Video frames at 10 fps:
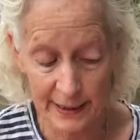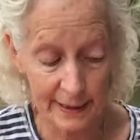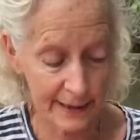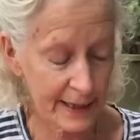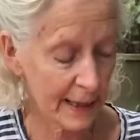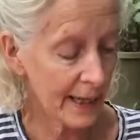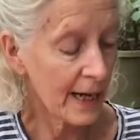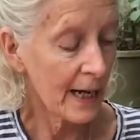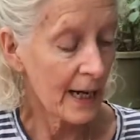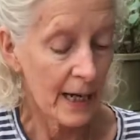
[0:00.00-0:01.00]
plants.
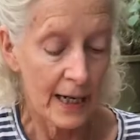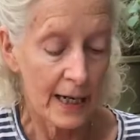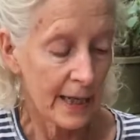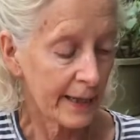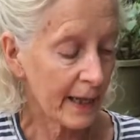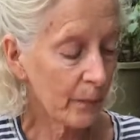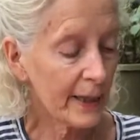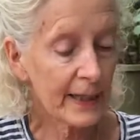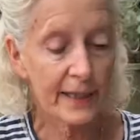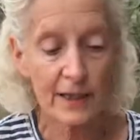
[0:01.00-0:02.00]
Then
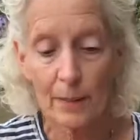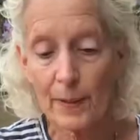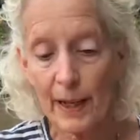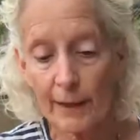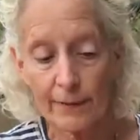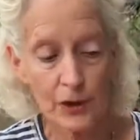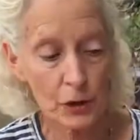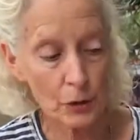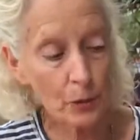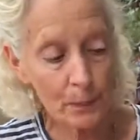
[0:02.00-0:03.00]
we need some kind of
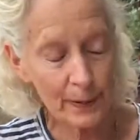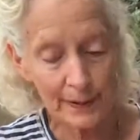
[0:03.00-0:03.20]
scoop.